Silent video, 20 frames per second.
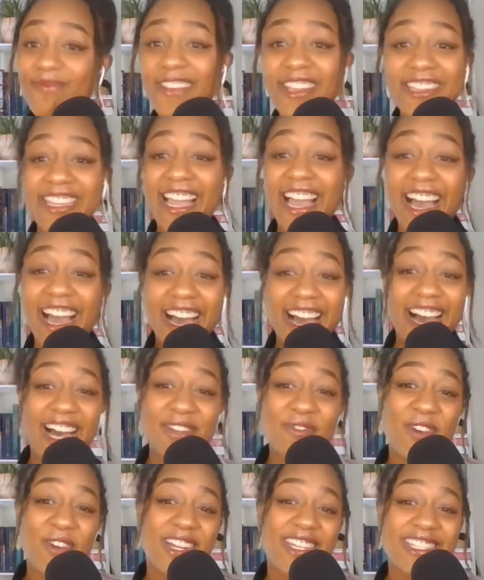yeah,
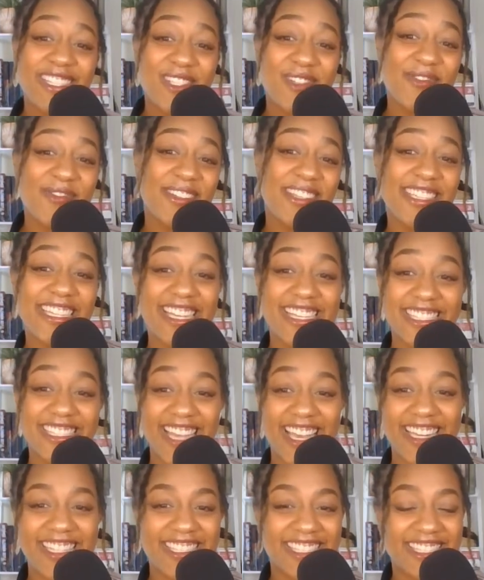I'm honestly really
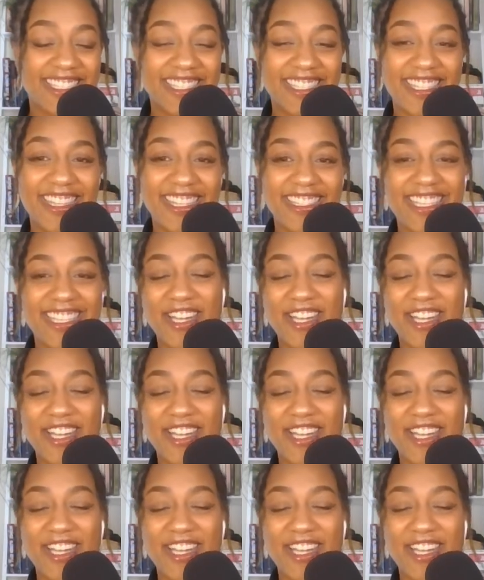excited to see this.